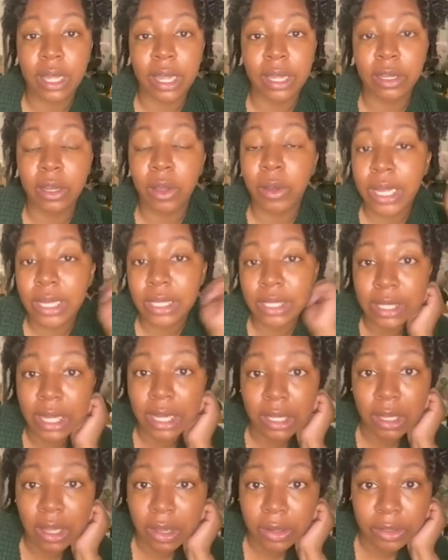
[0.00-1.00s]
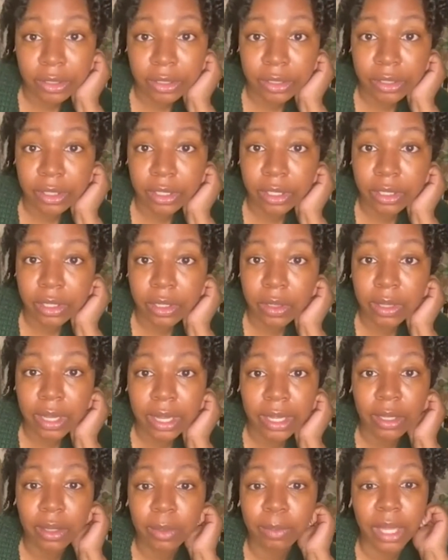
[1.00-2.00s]
like, Estee Lauder,
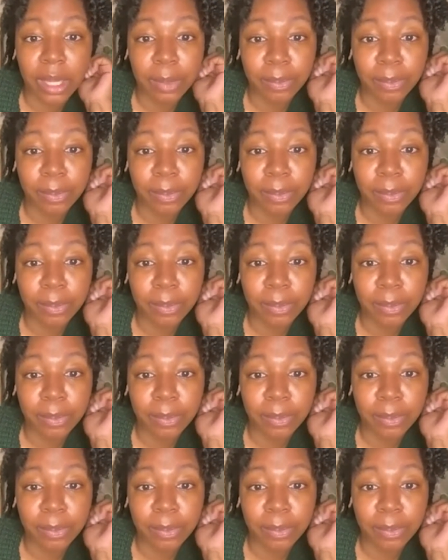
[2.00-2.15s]
like people